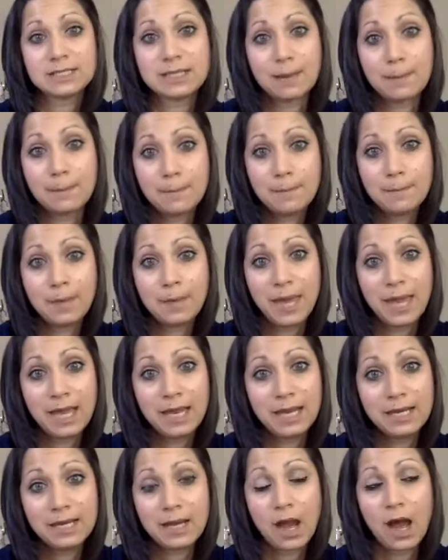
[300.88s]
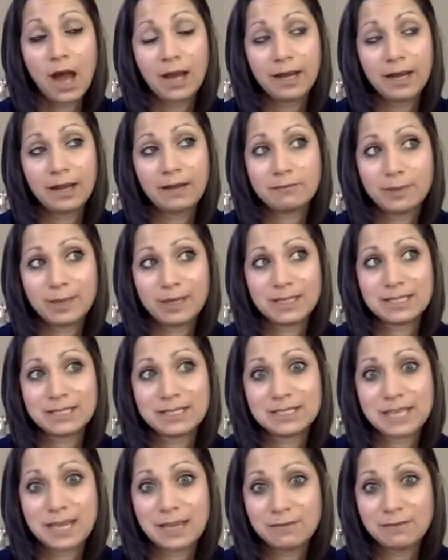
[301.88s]
that may not have been as
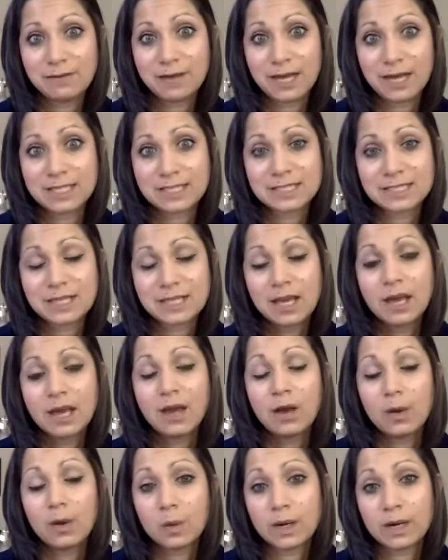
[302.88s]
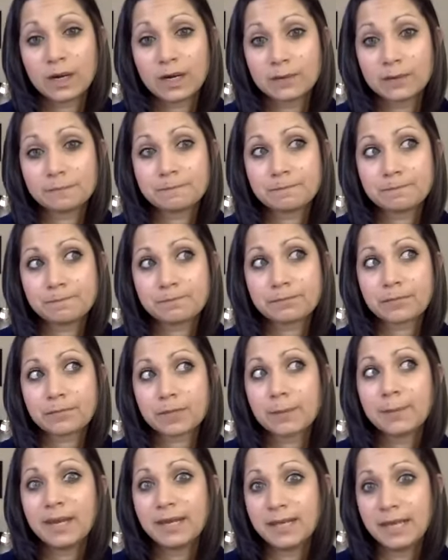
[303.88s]
safe as, or
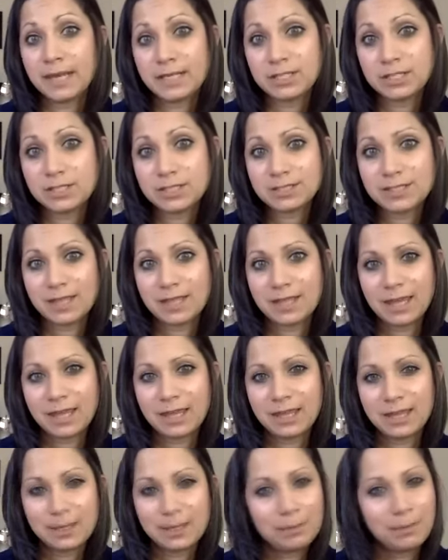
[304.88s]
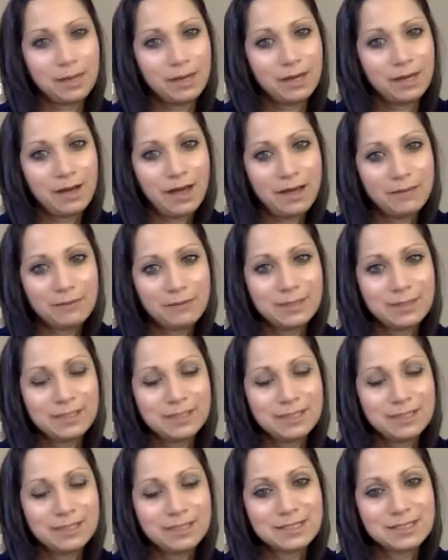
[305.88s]
medications that they think may not have been
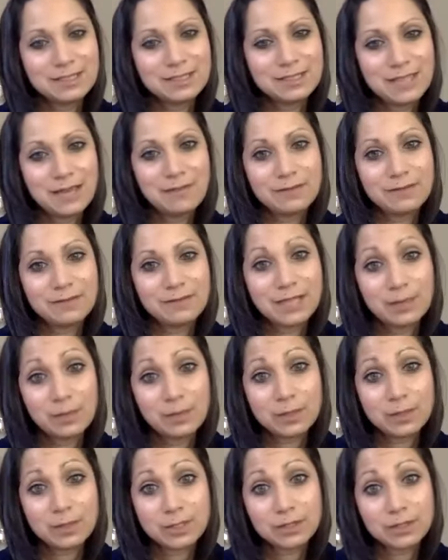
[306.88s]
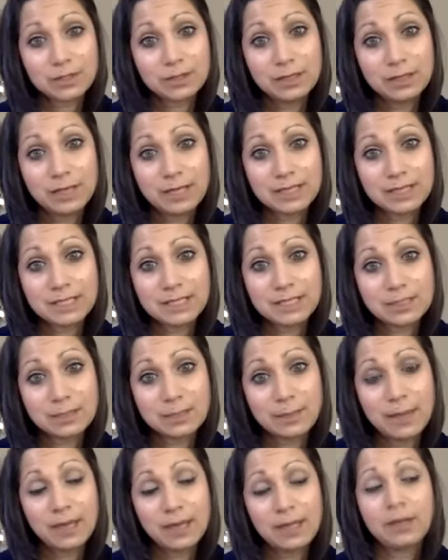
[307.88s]
as safe as they originally
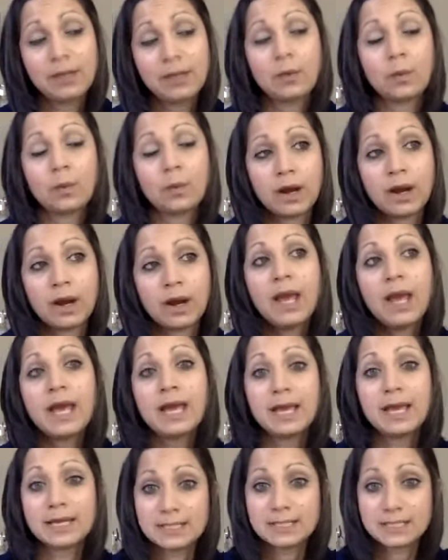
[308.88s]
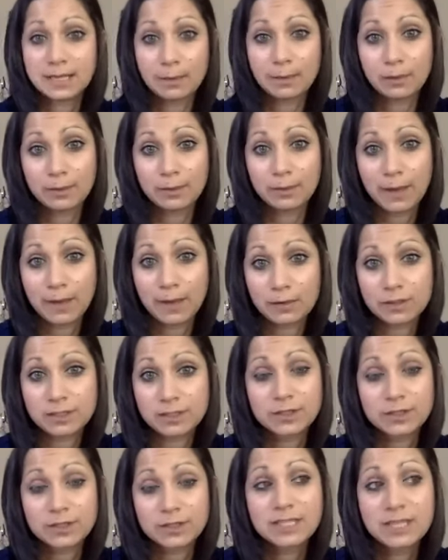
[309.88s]
anticipated, or ended up with better
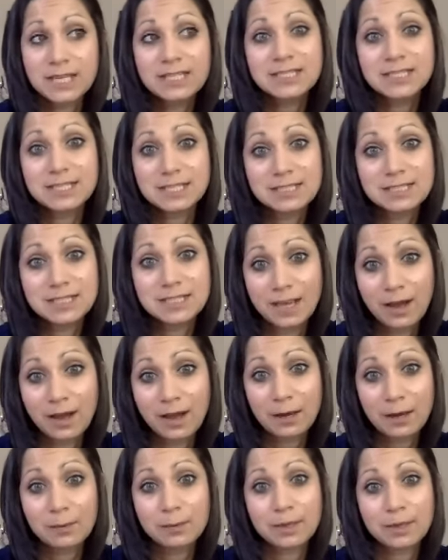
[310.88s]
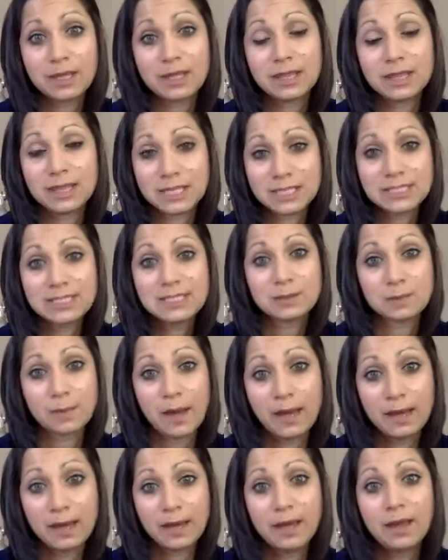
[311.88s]
results. This is the IRB. This is
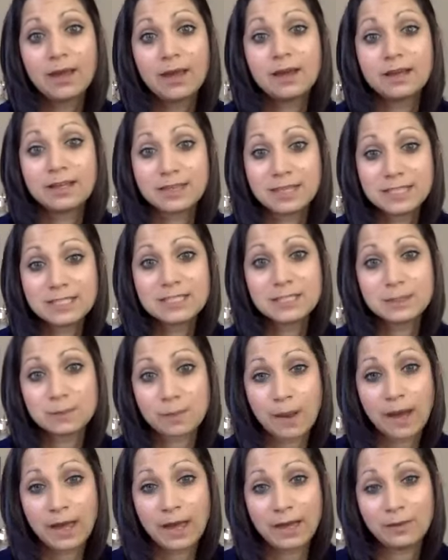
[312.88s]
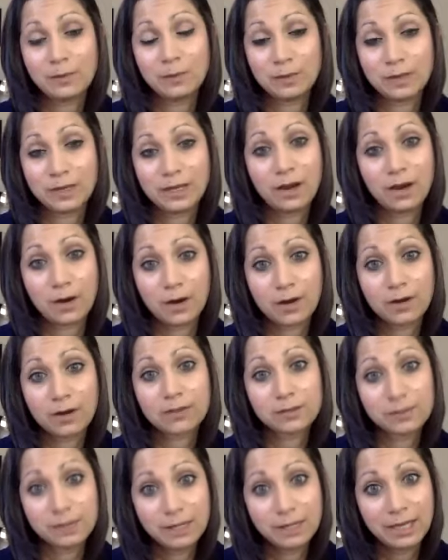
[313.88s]
why we are
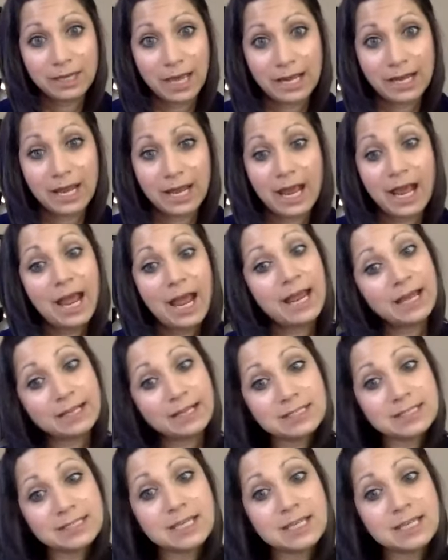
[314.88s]
looking at it. And